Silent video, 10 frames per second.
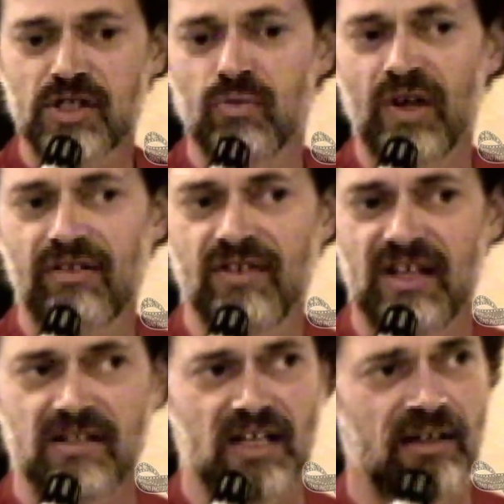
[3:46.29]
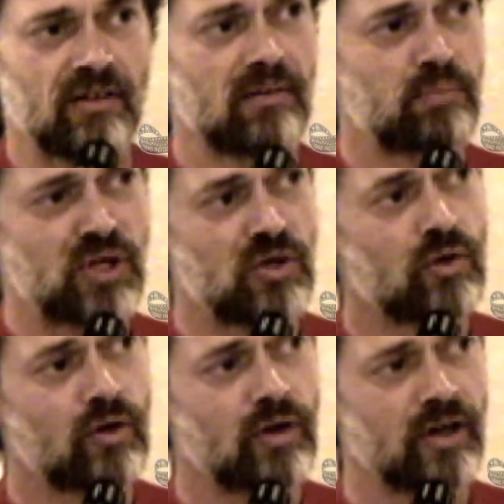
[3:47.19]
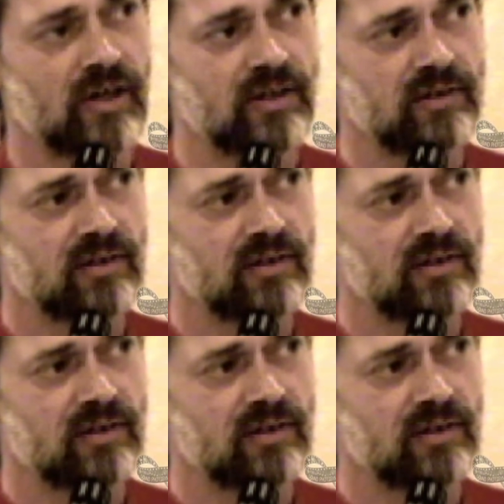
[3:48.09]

with it in the pure